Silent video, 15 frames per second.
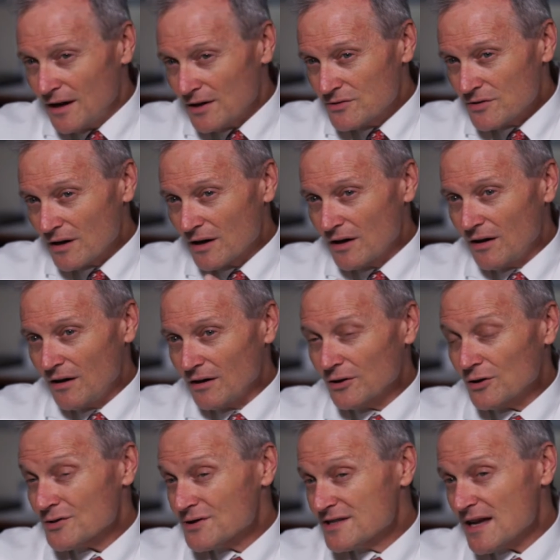A drug called
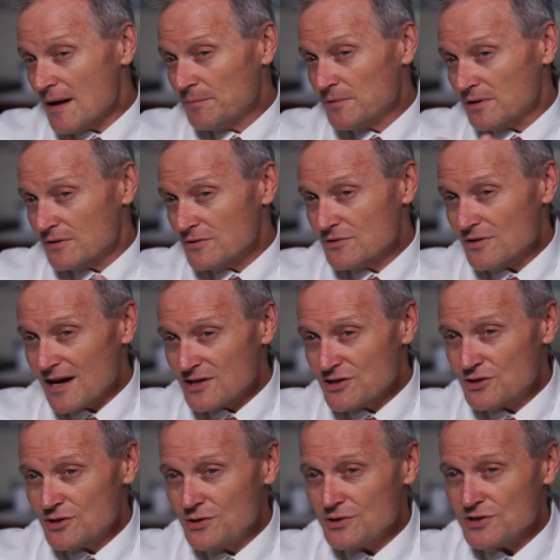Herceptin or
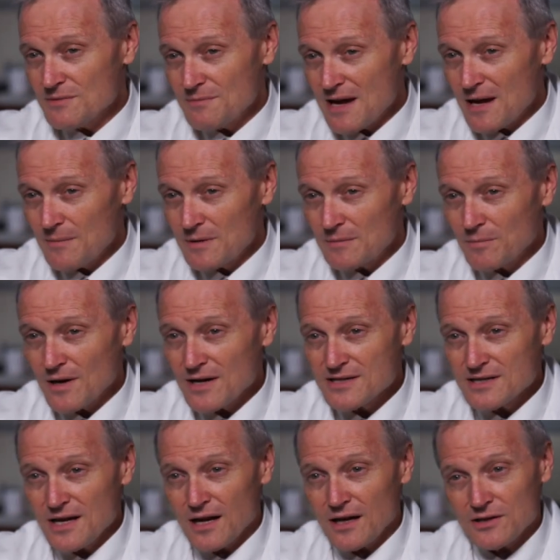trastuzumab in
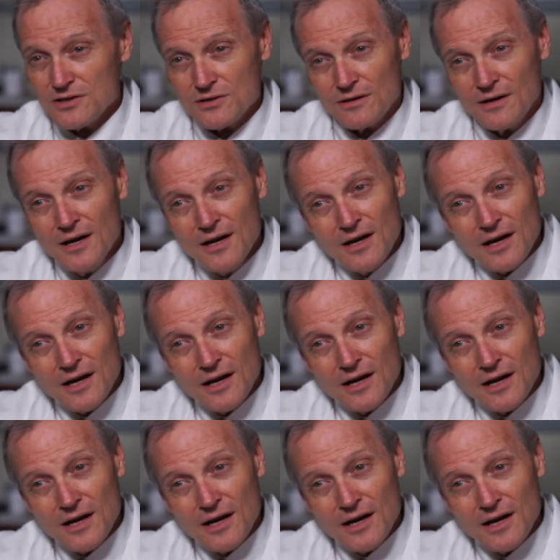breast cancer,